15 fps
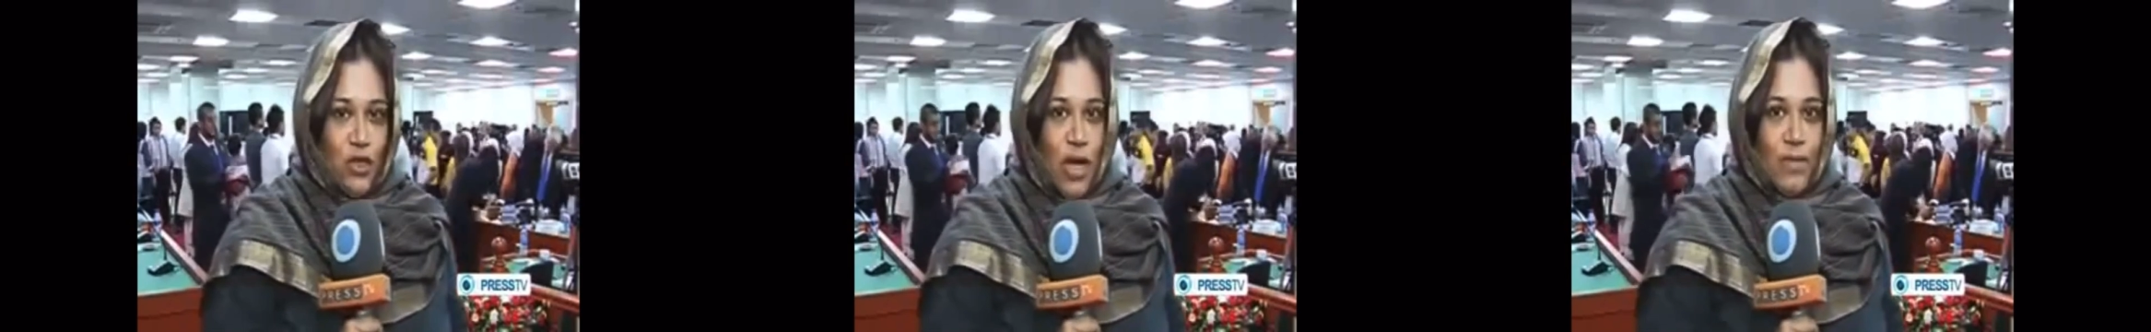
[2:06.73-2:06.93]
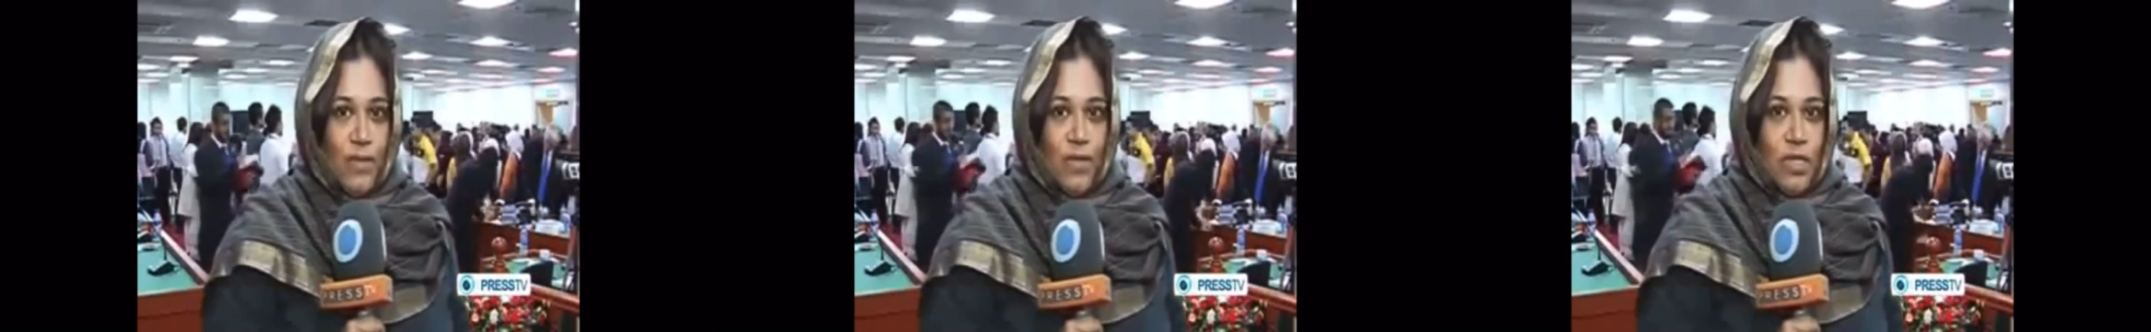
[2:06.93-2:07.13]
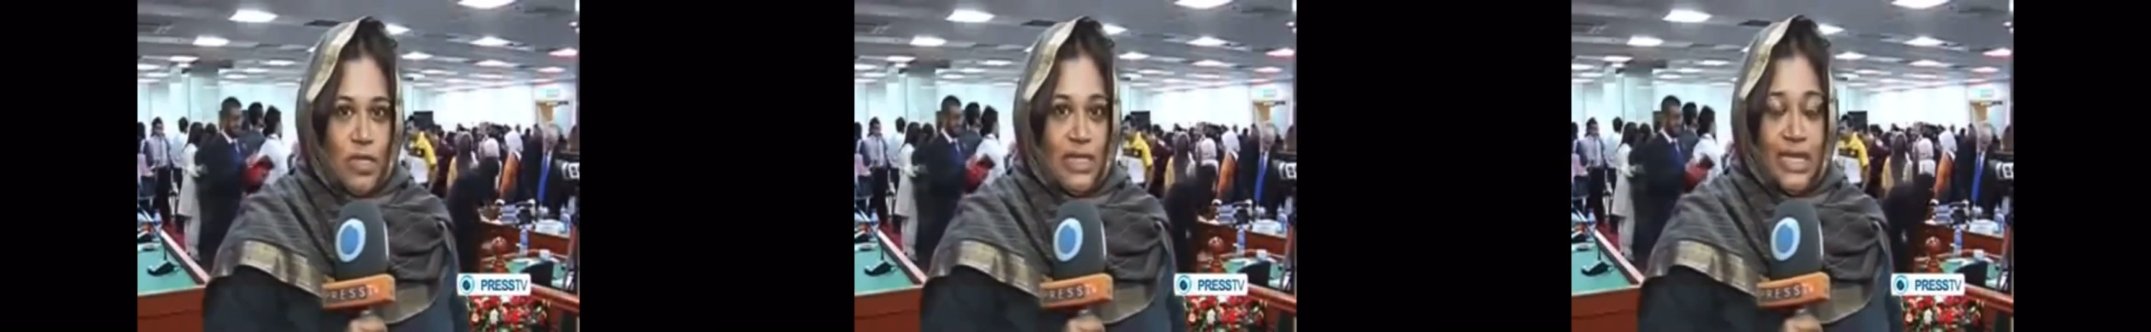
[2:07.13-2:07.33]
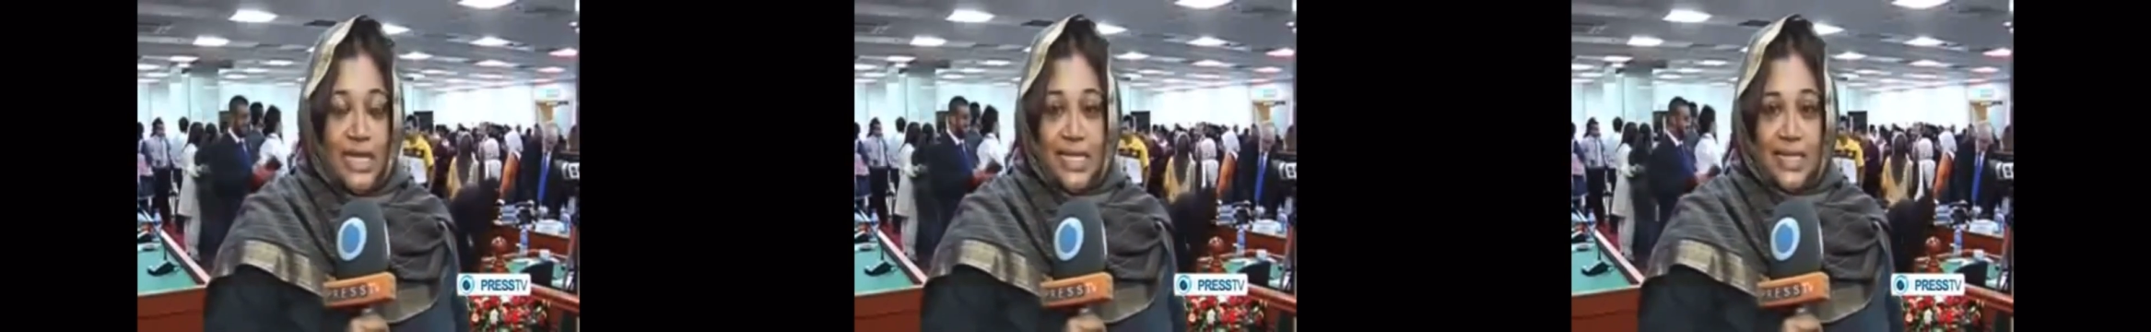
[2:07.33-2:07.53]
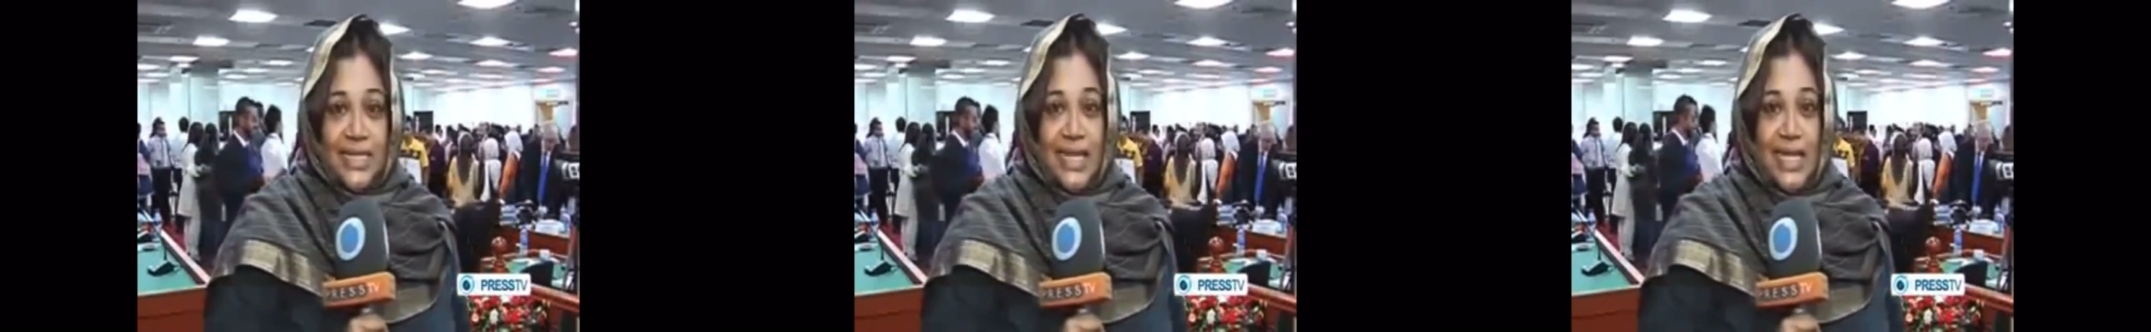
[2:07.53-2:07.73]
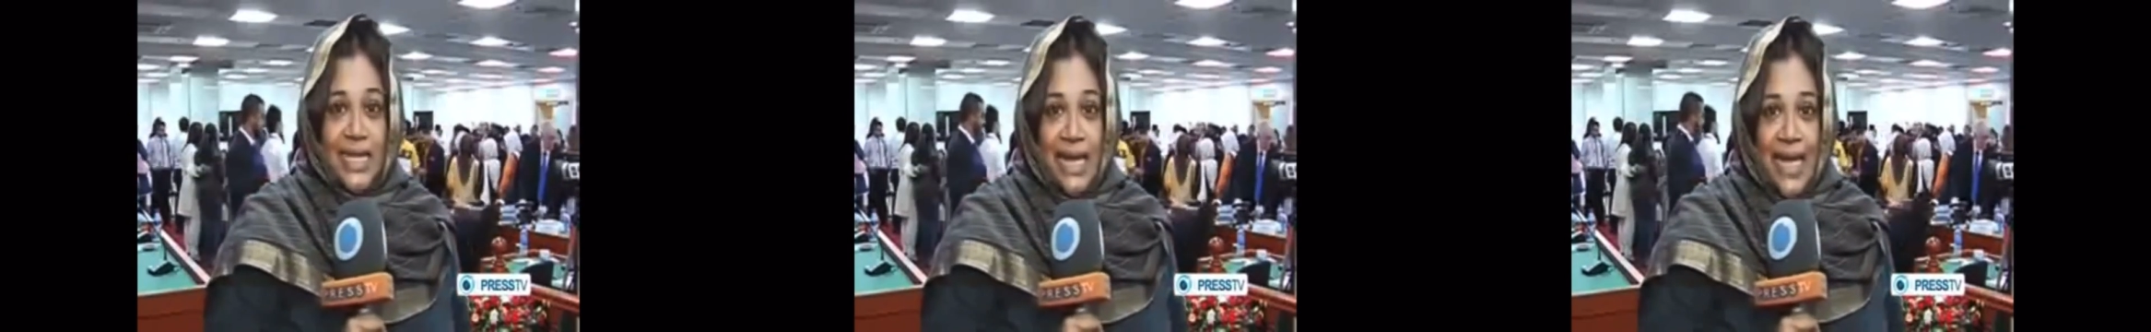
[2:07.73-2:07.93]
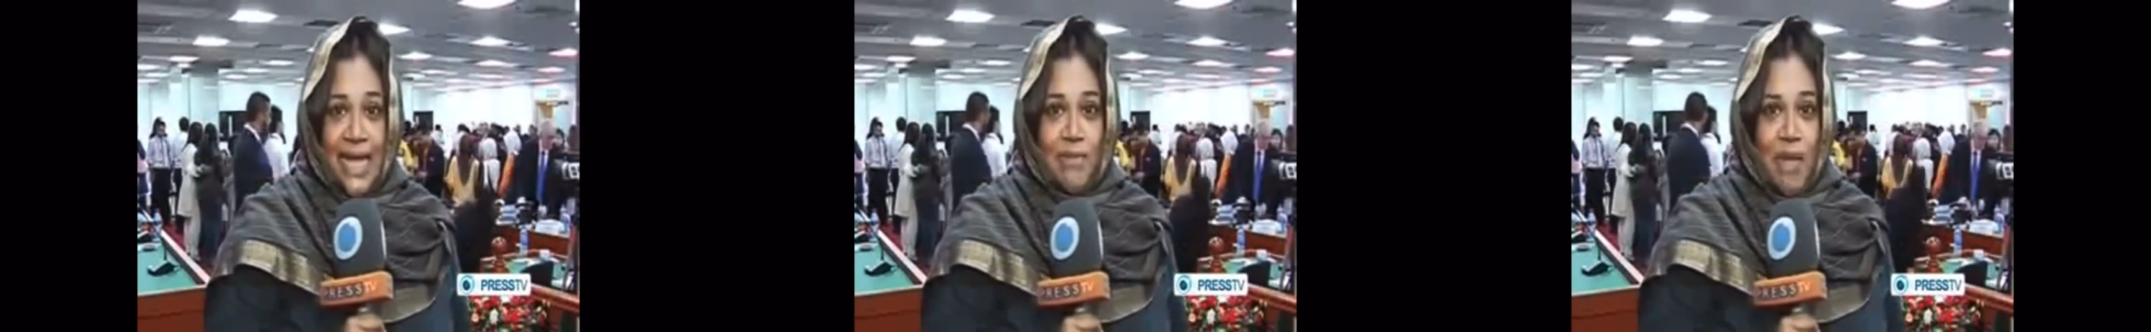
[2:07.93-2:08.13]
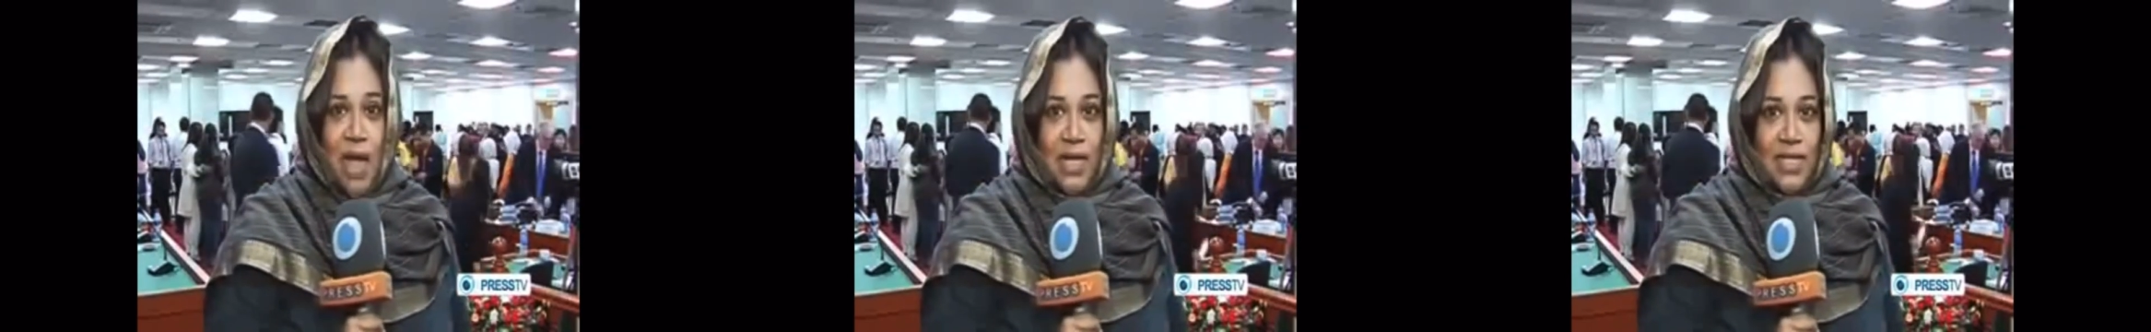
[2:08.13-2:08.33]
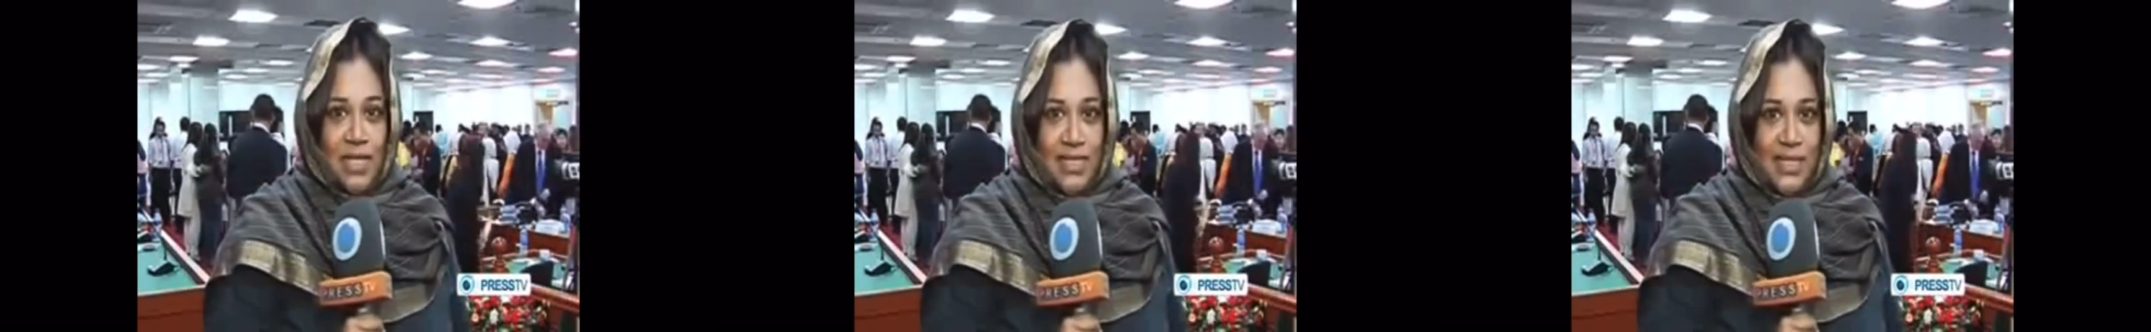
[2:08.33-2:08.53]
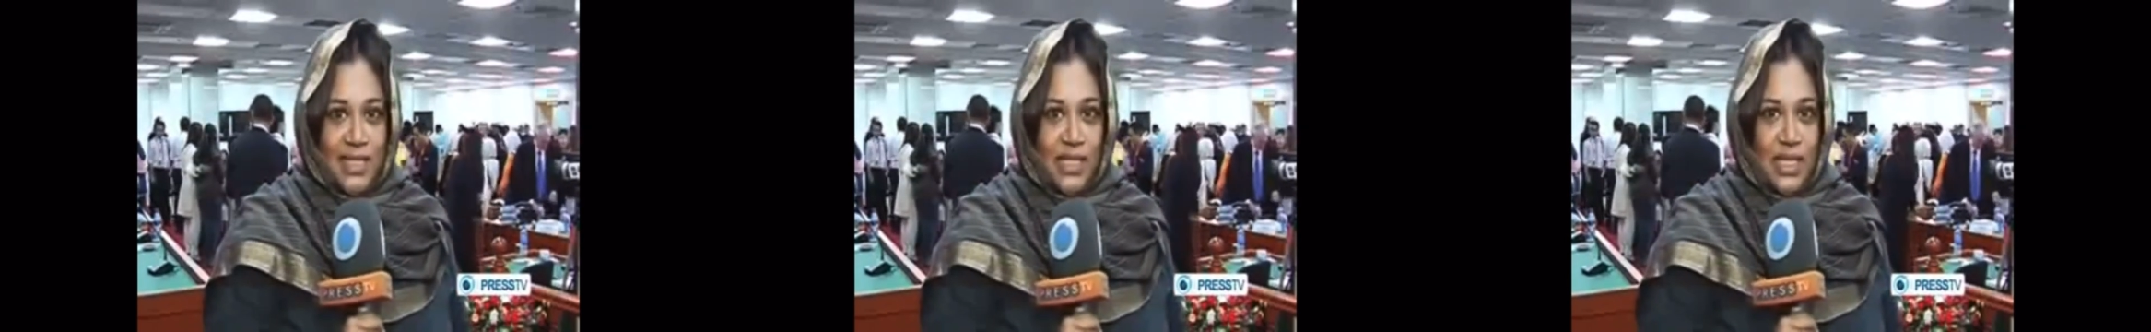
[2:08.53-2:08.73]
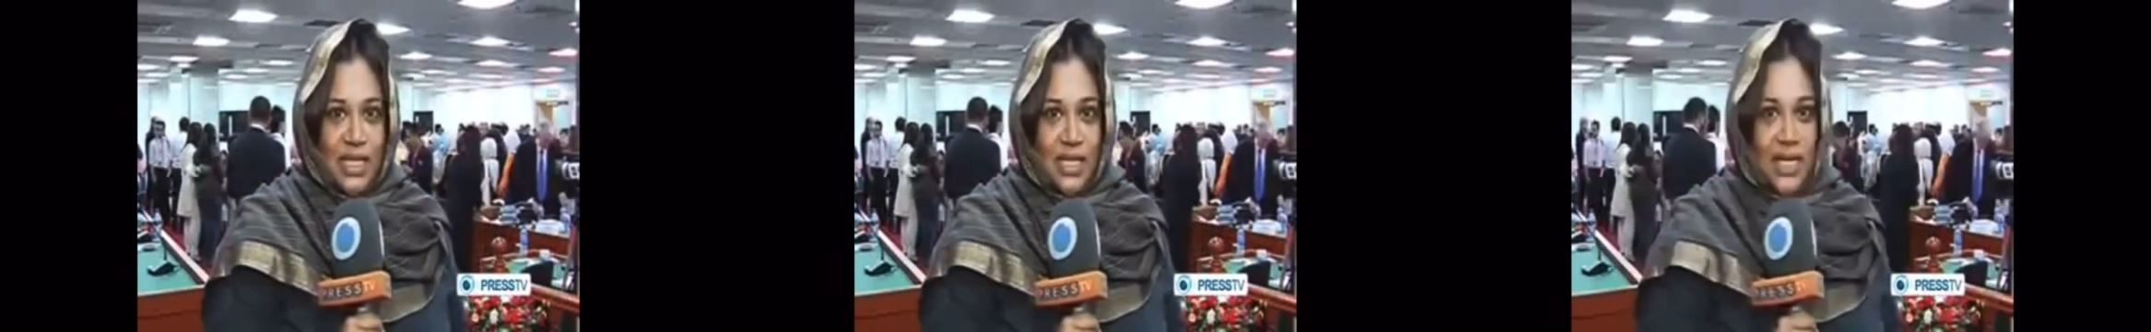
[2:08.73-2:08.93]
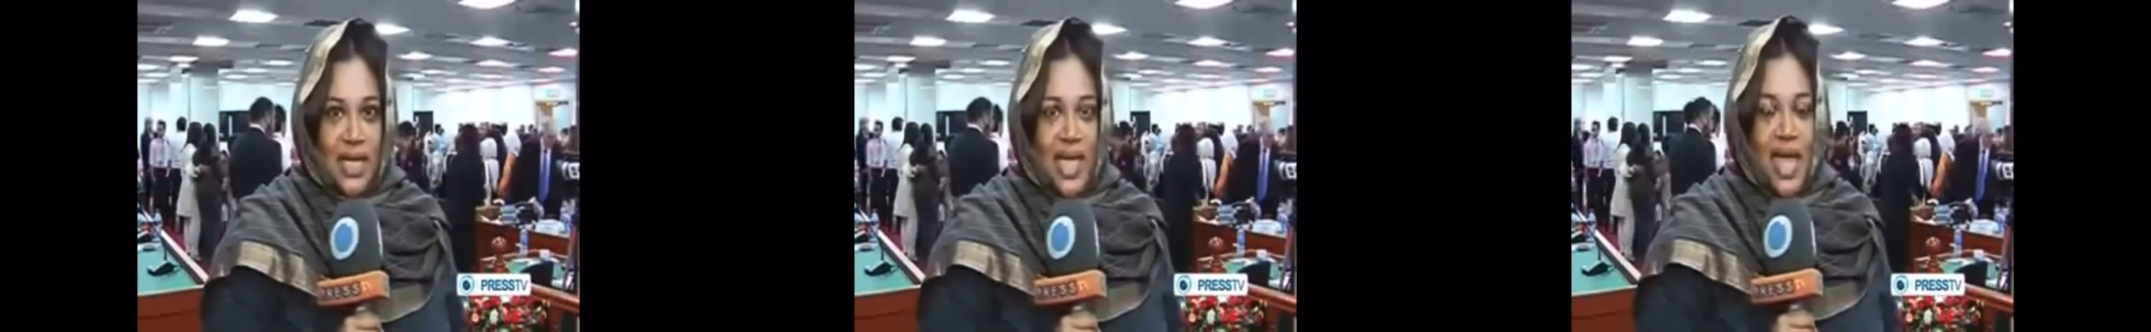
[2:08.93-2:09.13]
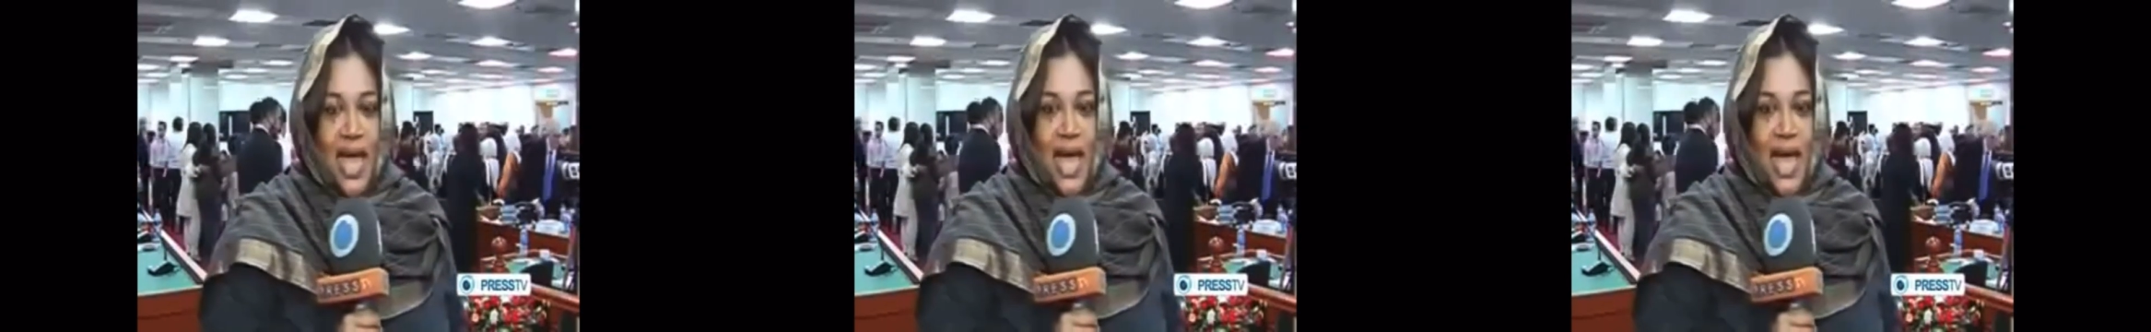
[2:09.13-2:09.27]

tribunal is a landmark decision,